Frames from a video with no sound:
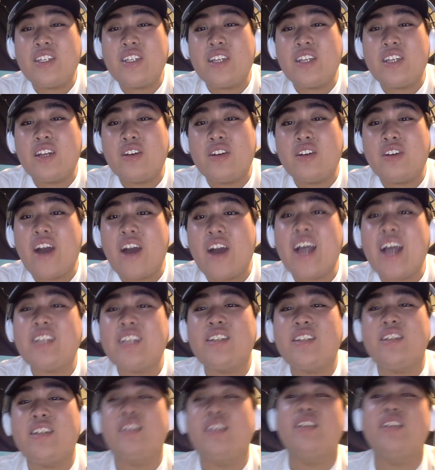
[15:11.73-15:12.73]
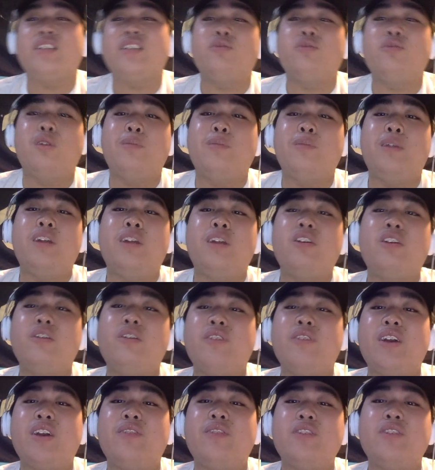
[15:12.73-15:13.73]
gonna last this run by the Cleveland
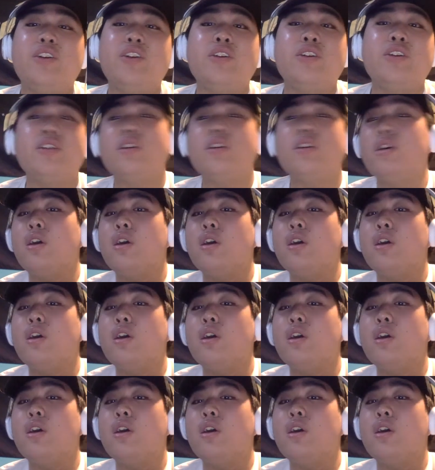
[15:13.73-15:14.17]
Cavaliers.